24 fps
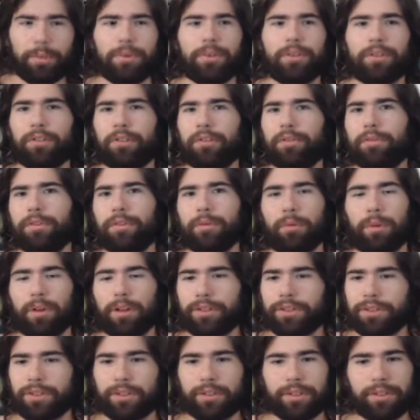So if you're
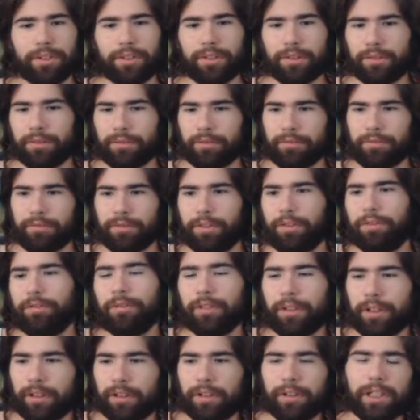watching, just feel free
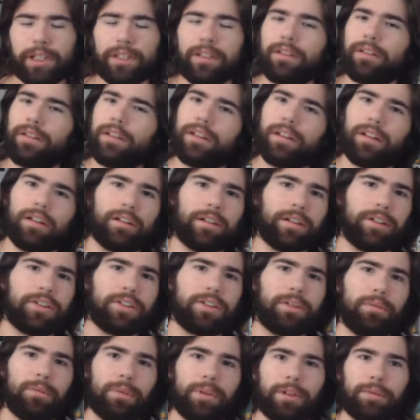to click the link onto
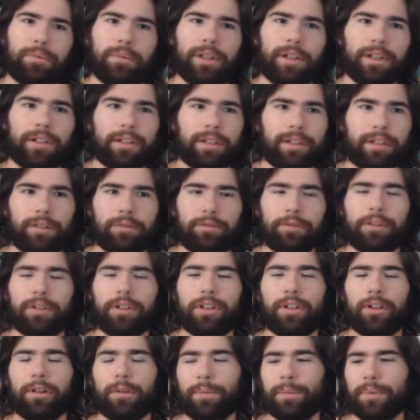somebody, man. It really
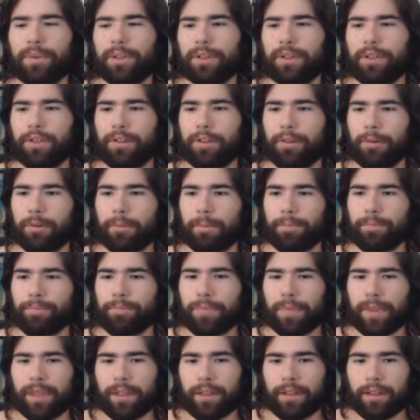helps. So
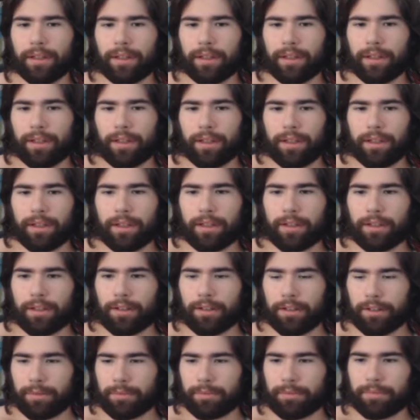
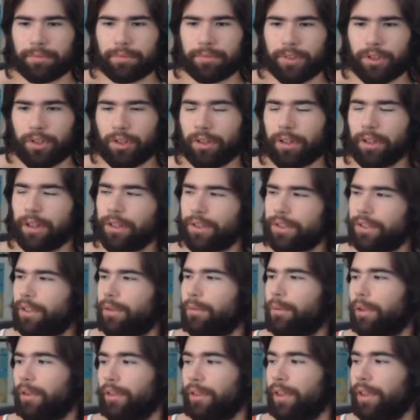that's all I got to say
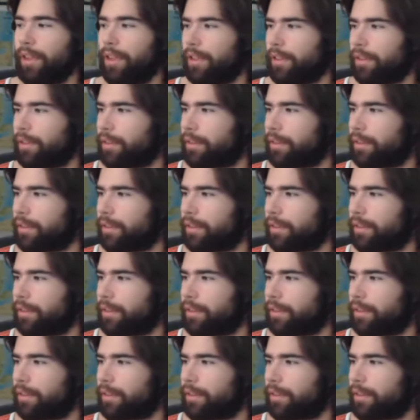about that.